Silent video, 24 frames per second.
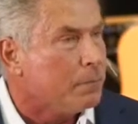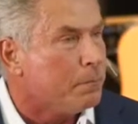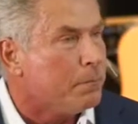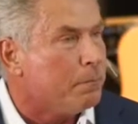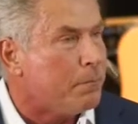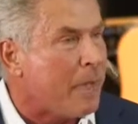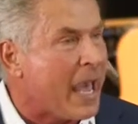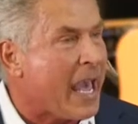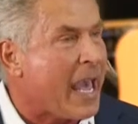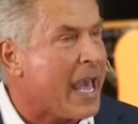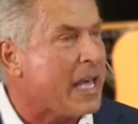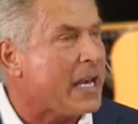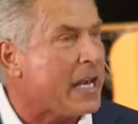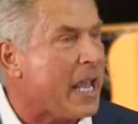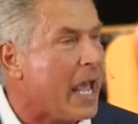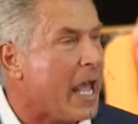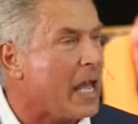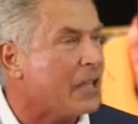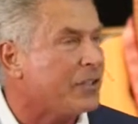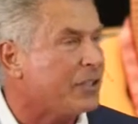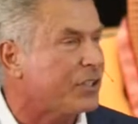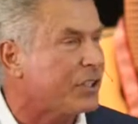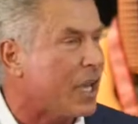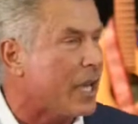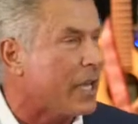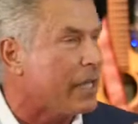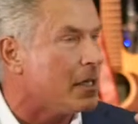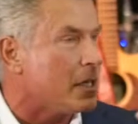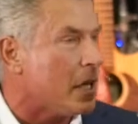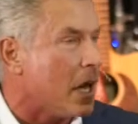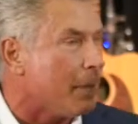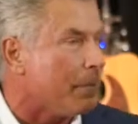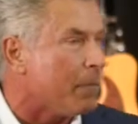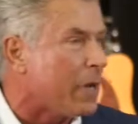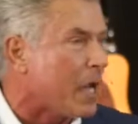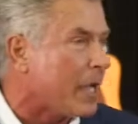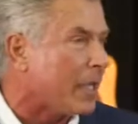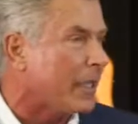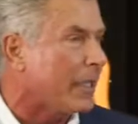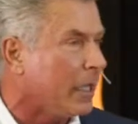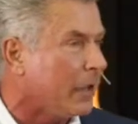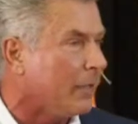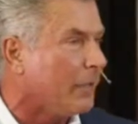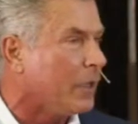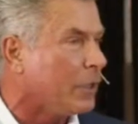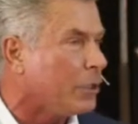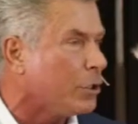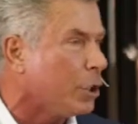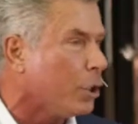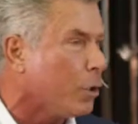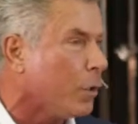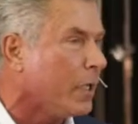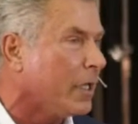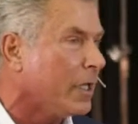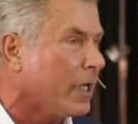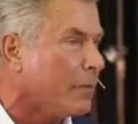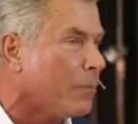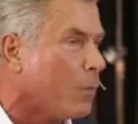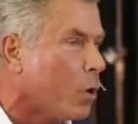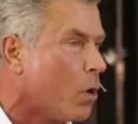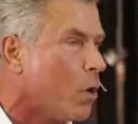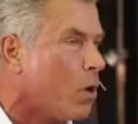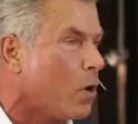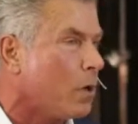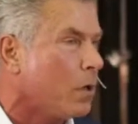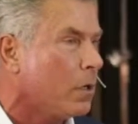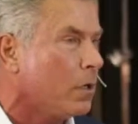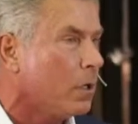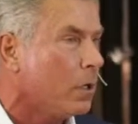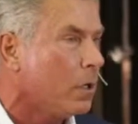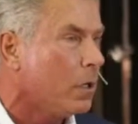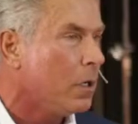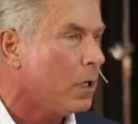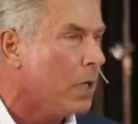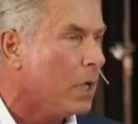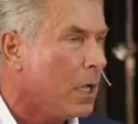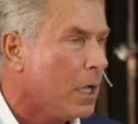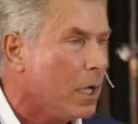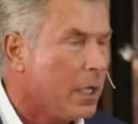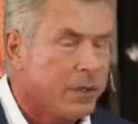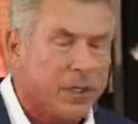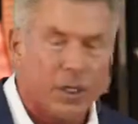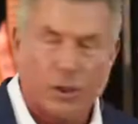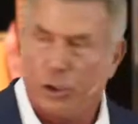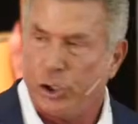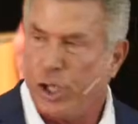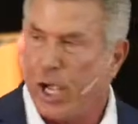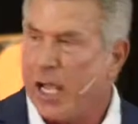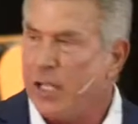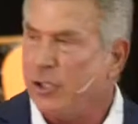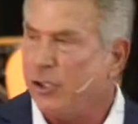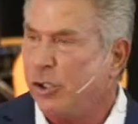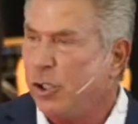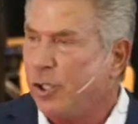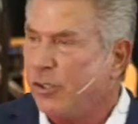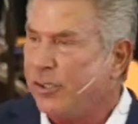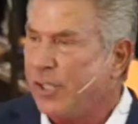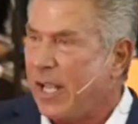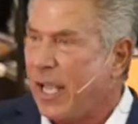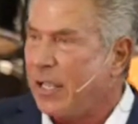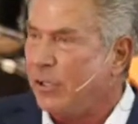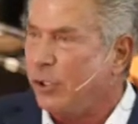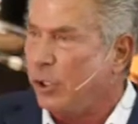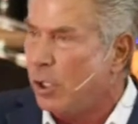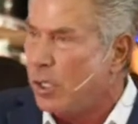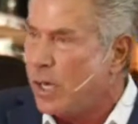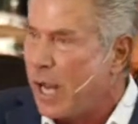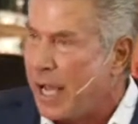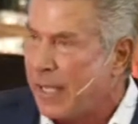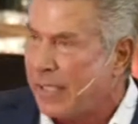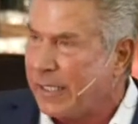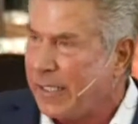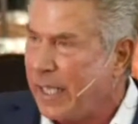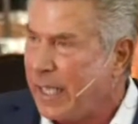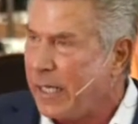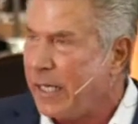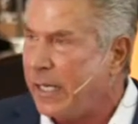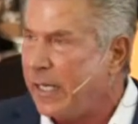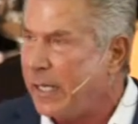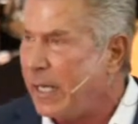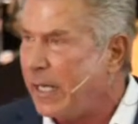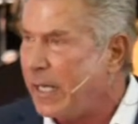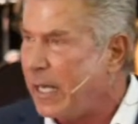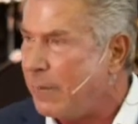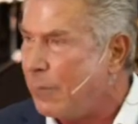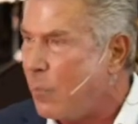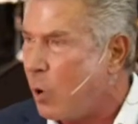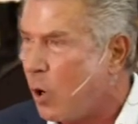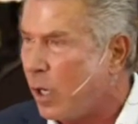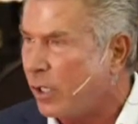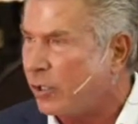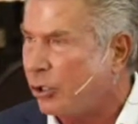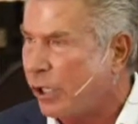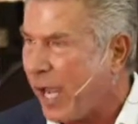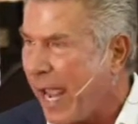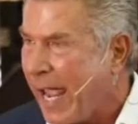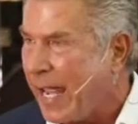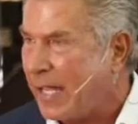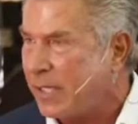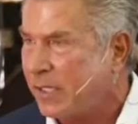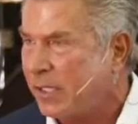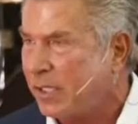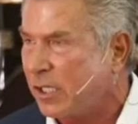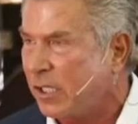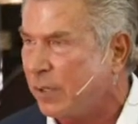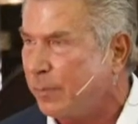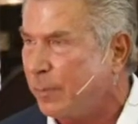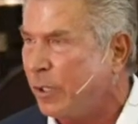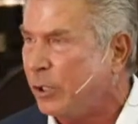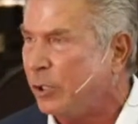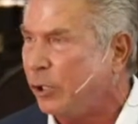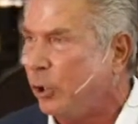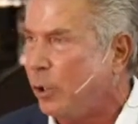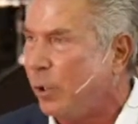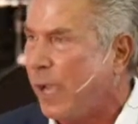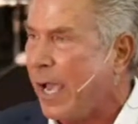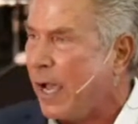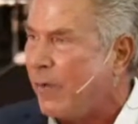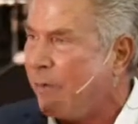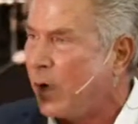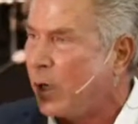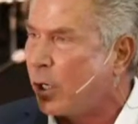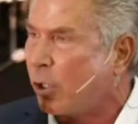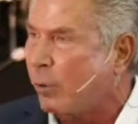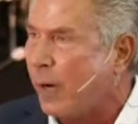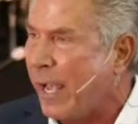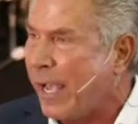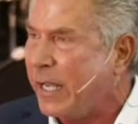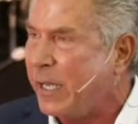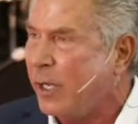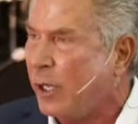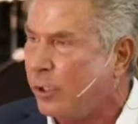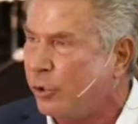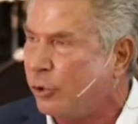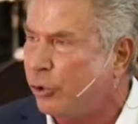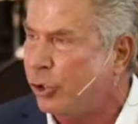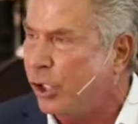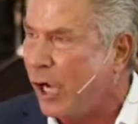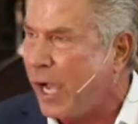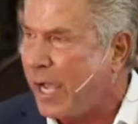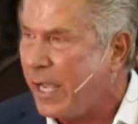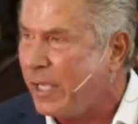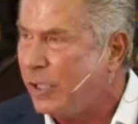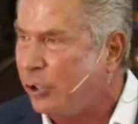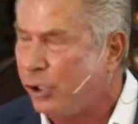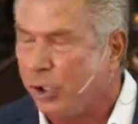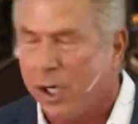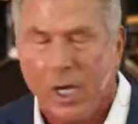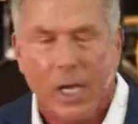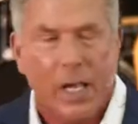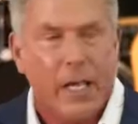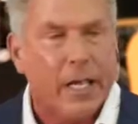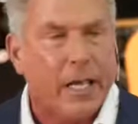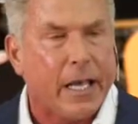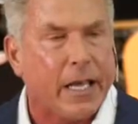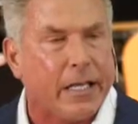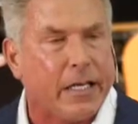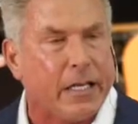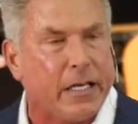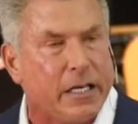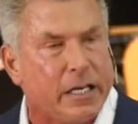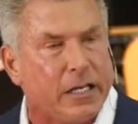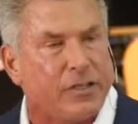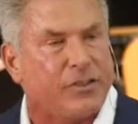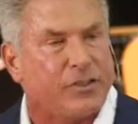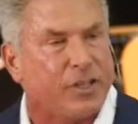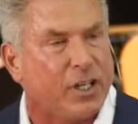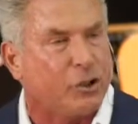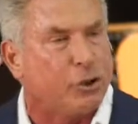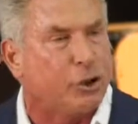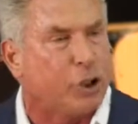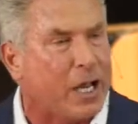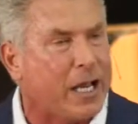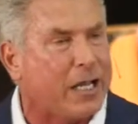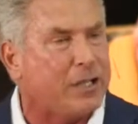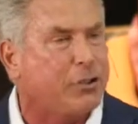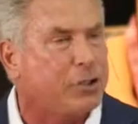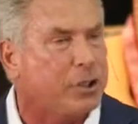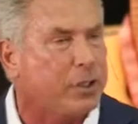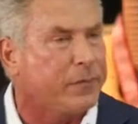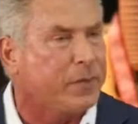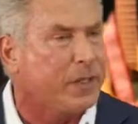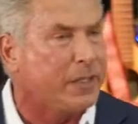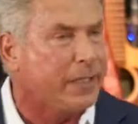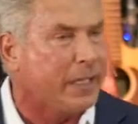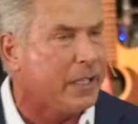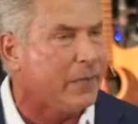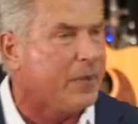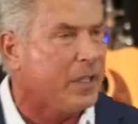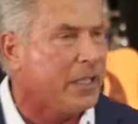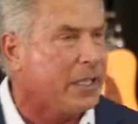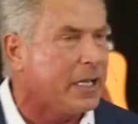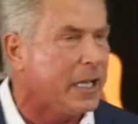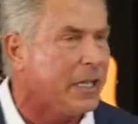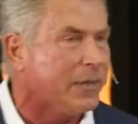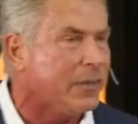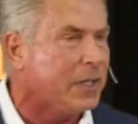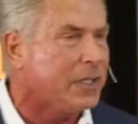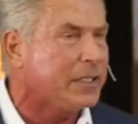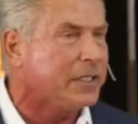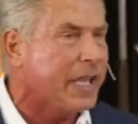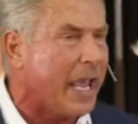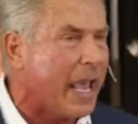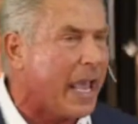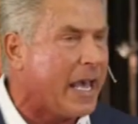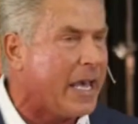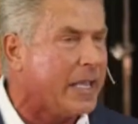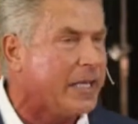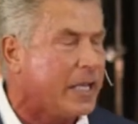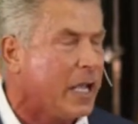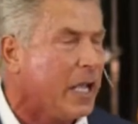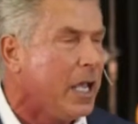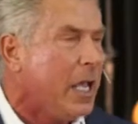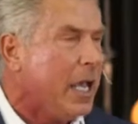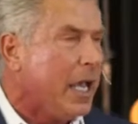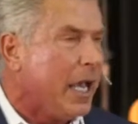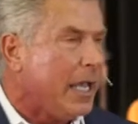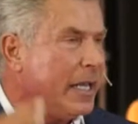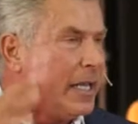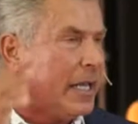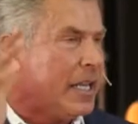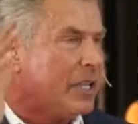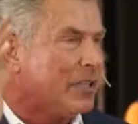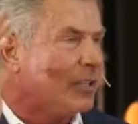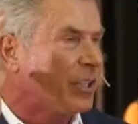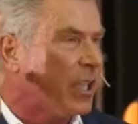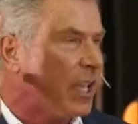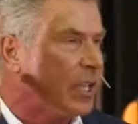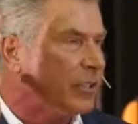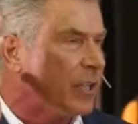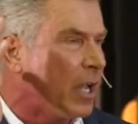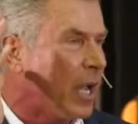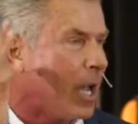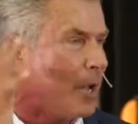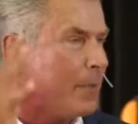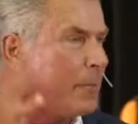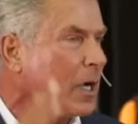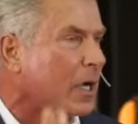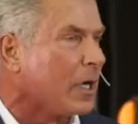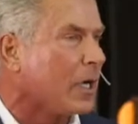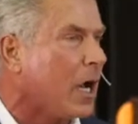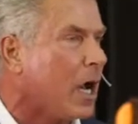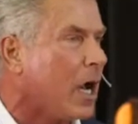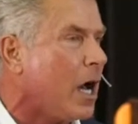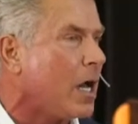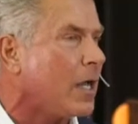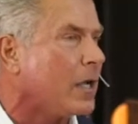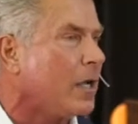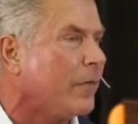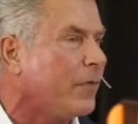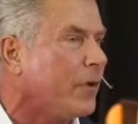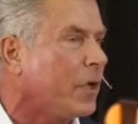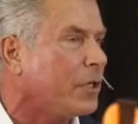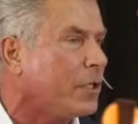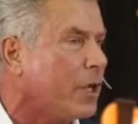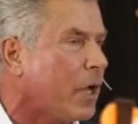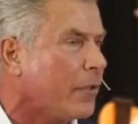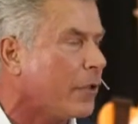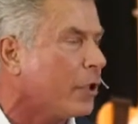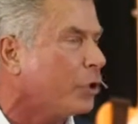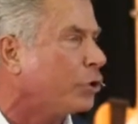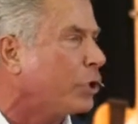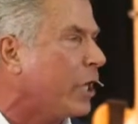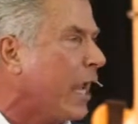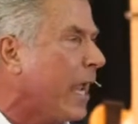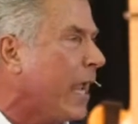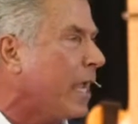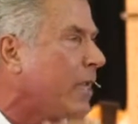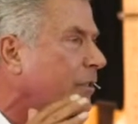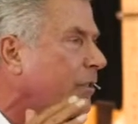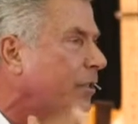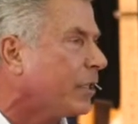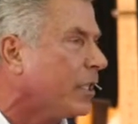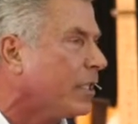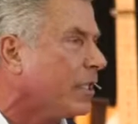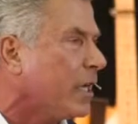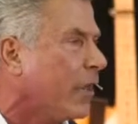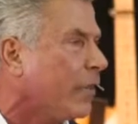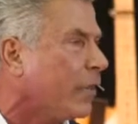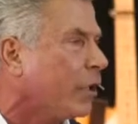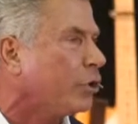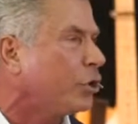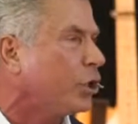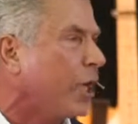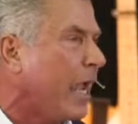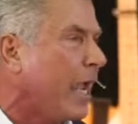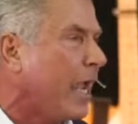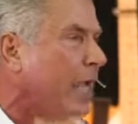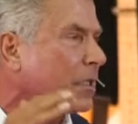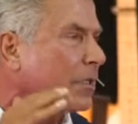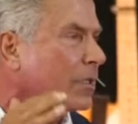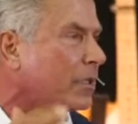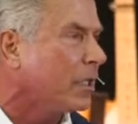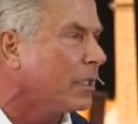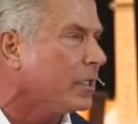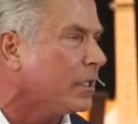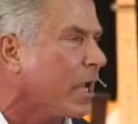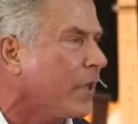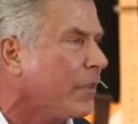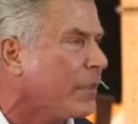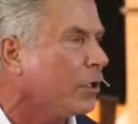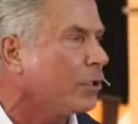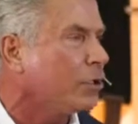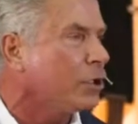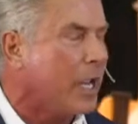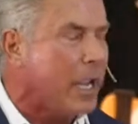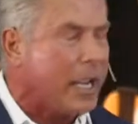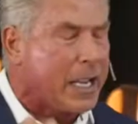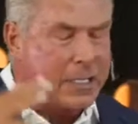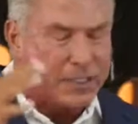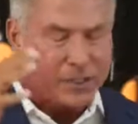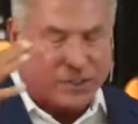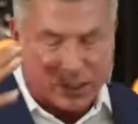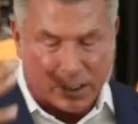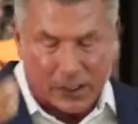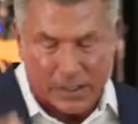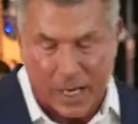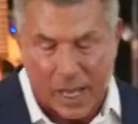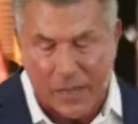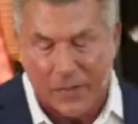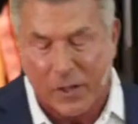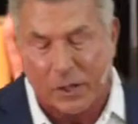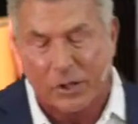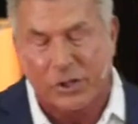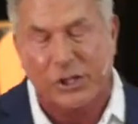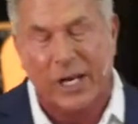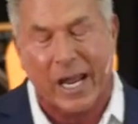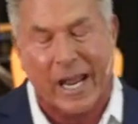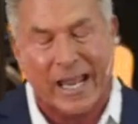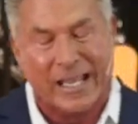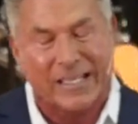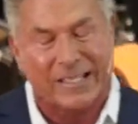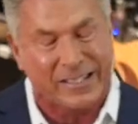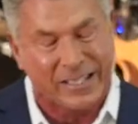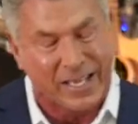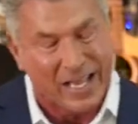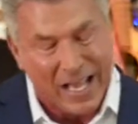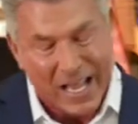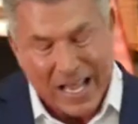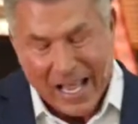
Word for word: Man has said, I'm not giving you anymore. The judge says, You're not getting any more chances, but you have a greater judge, and it is the judge of the living and the dead. And he says, I am a God of another chance, another chance, another chance, another chance,